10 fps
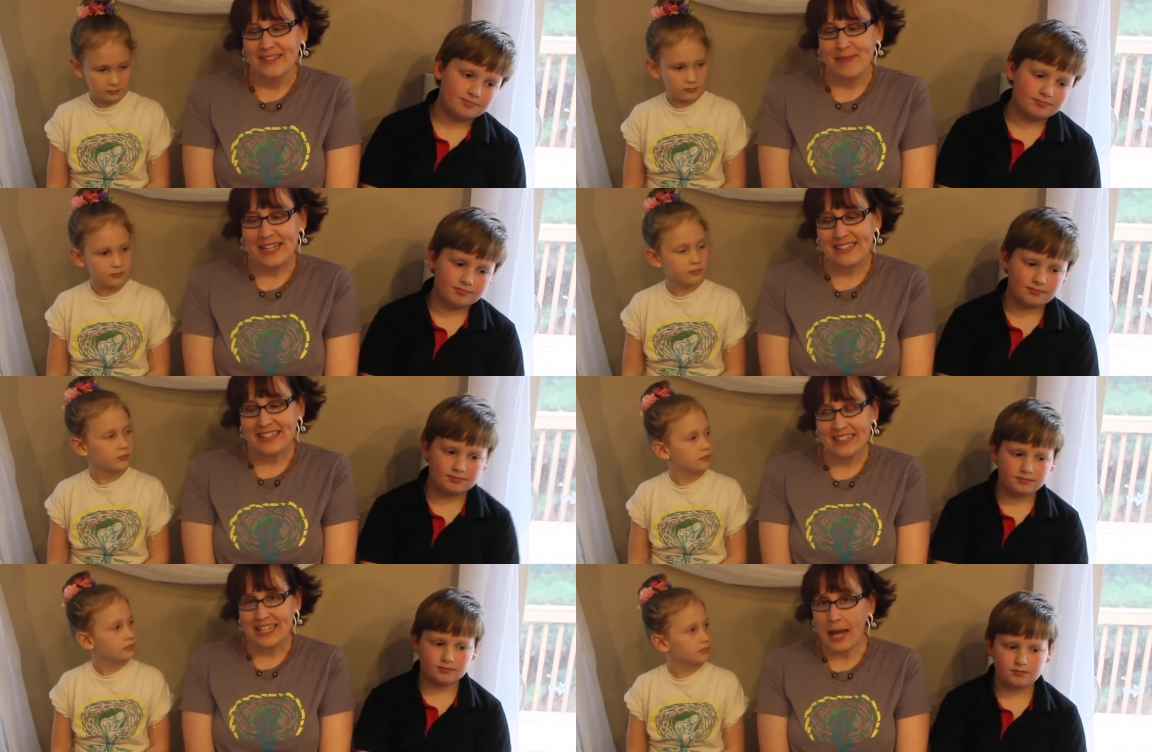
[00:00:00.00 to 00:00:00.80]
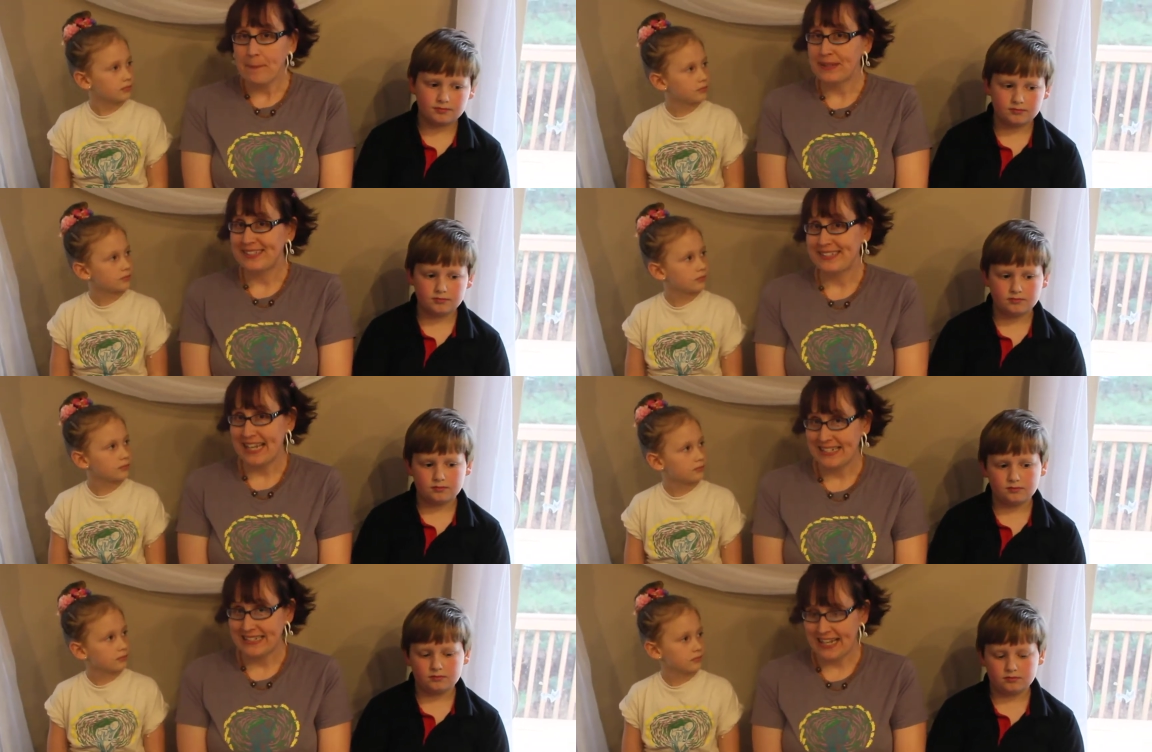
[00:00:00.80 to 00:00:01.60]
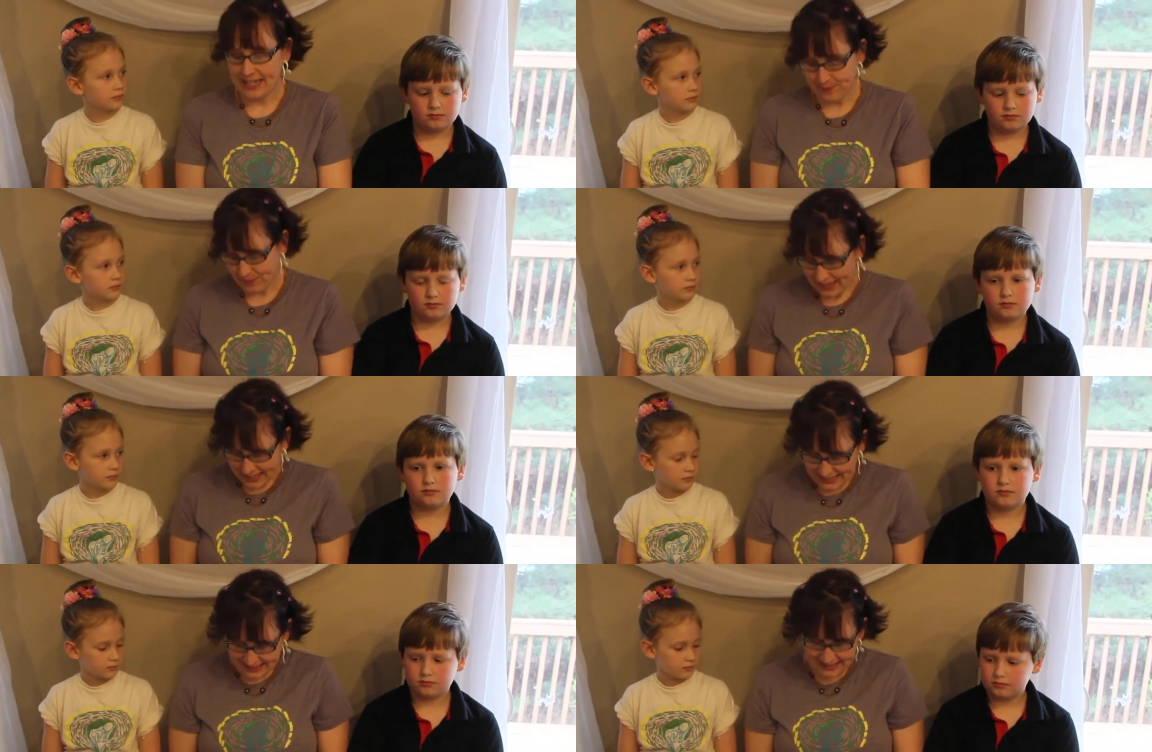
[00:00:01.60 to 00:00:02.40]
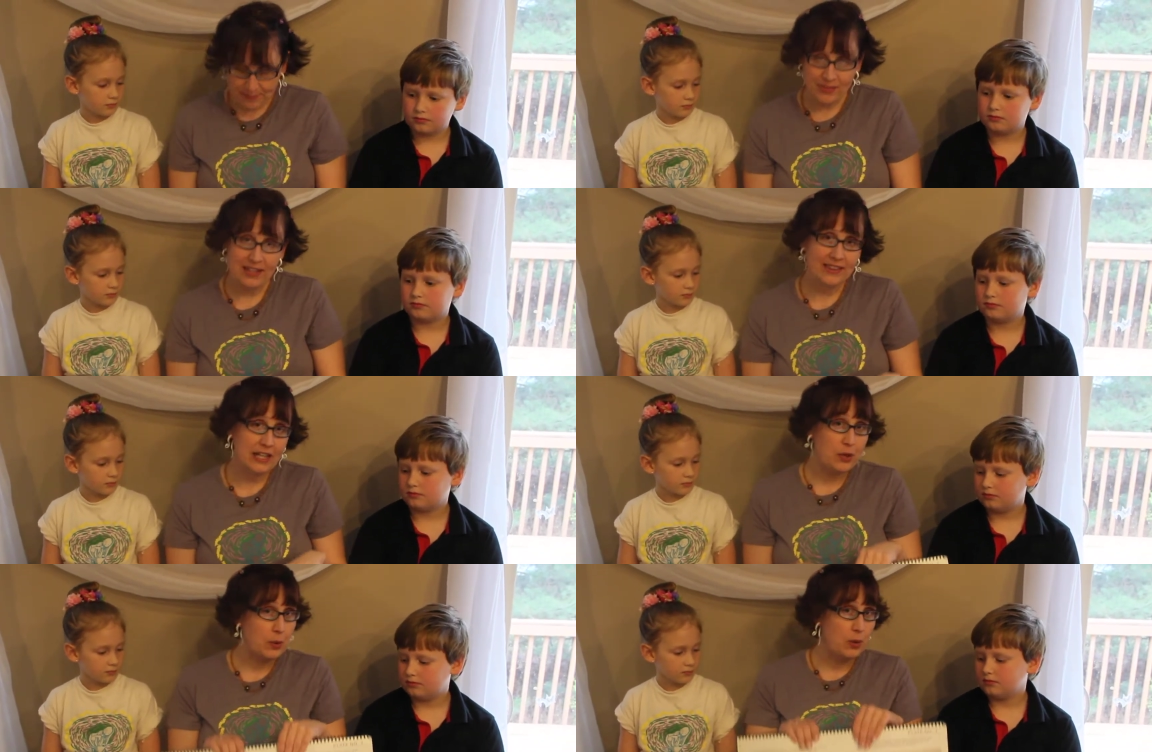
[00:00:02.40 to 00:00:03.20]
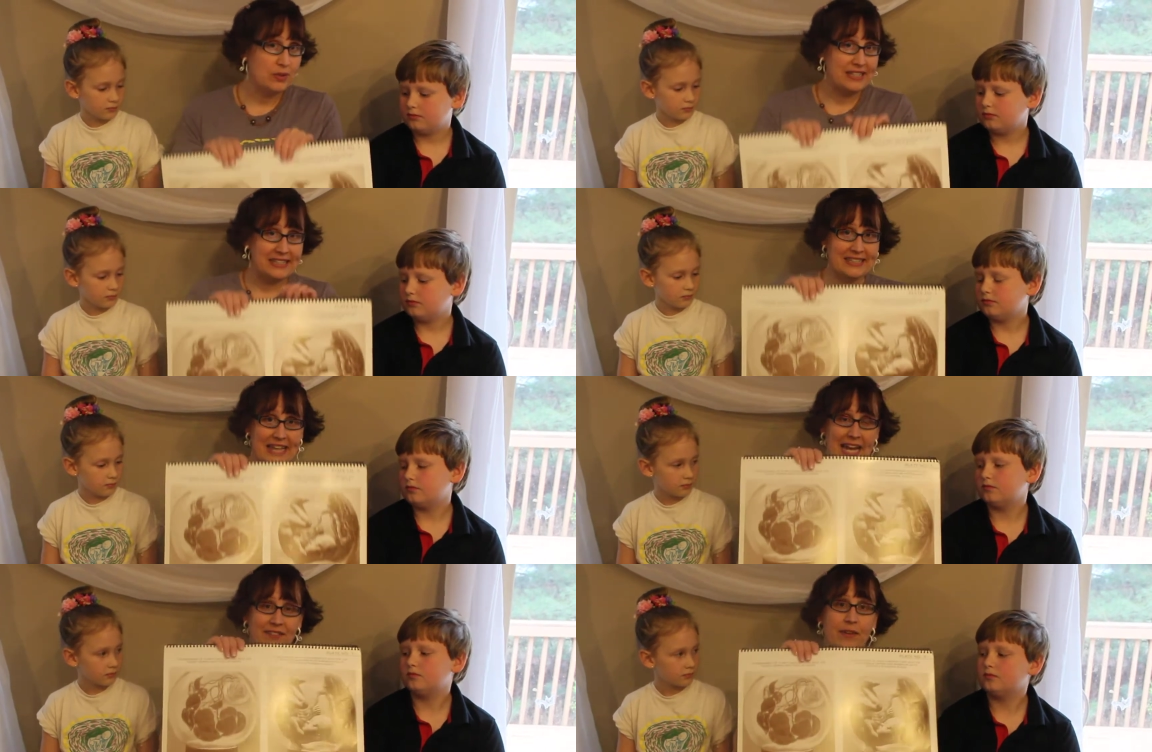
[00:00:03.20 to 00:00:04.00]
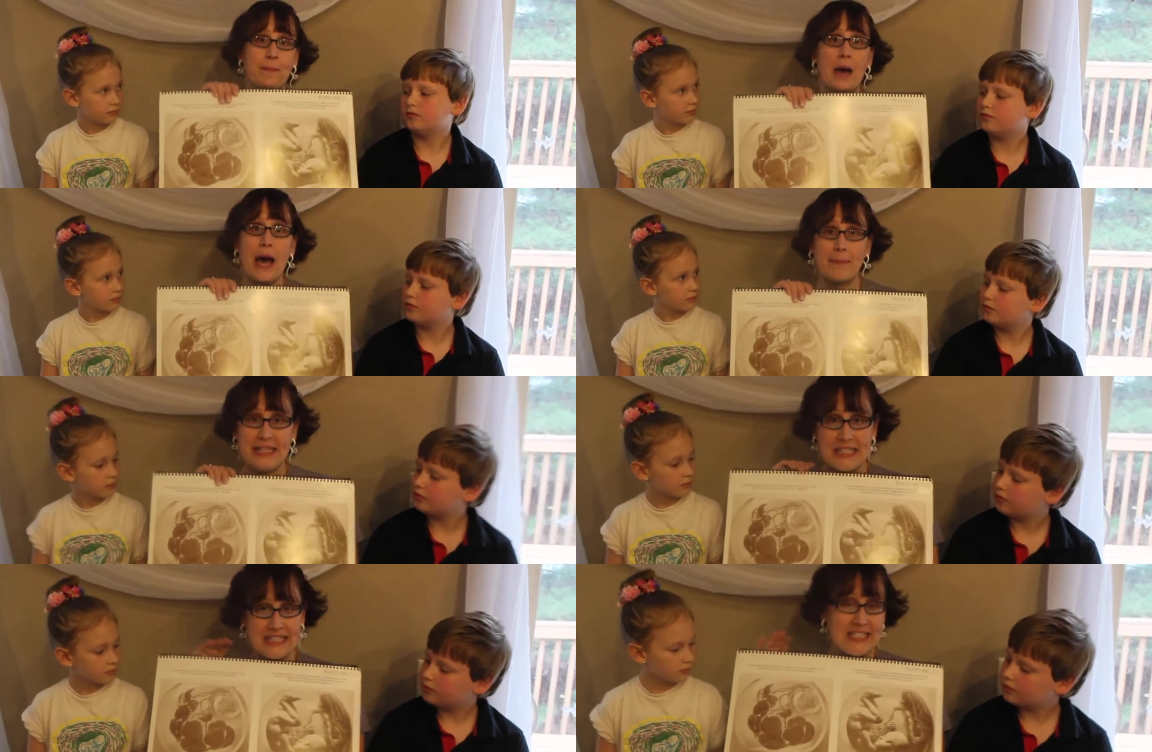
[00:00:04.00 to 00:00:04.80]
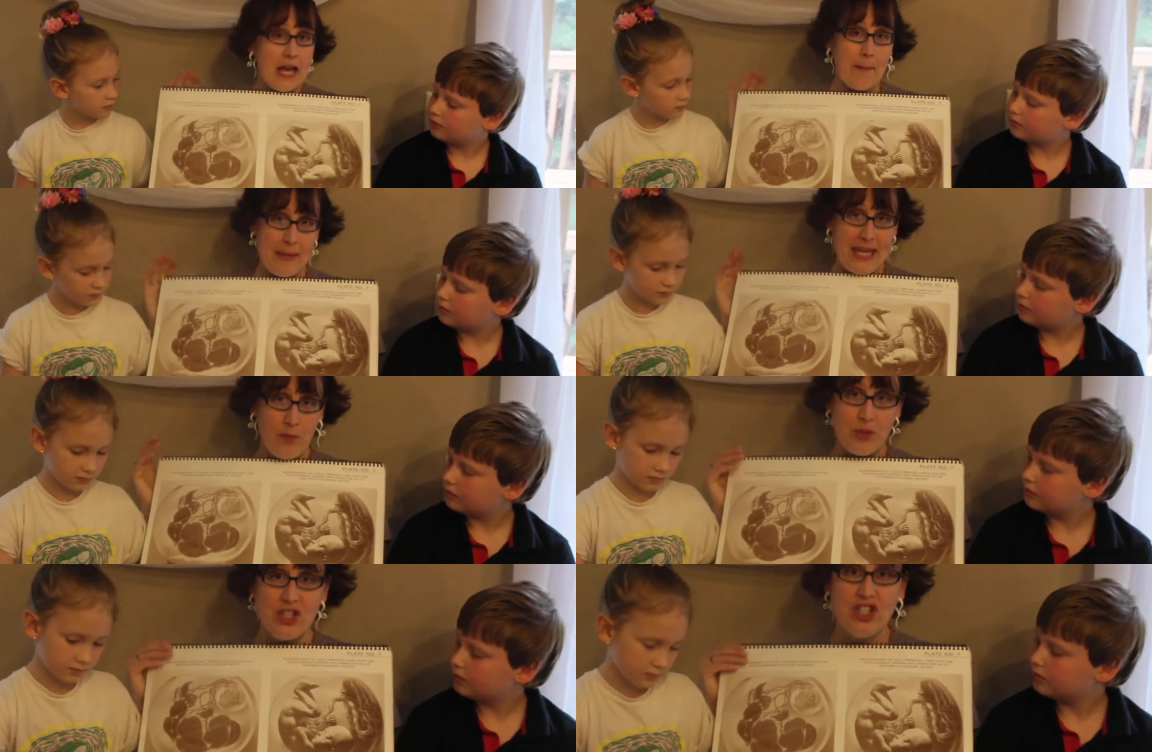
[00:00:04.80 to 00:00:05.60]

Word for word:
Speaker 1: Basically, a placenta is something that grows inside of a mommy's tummy when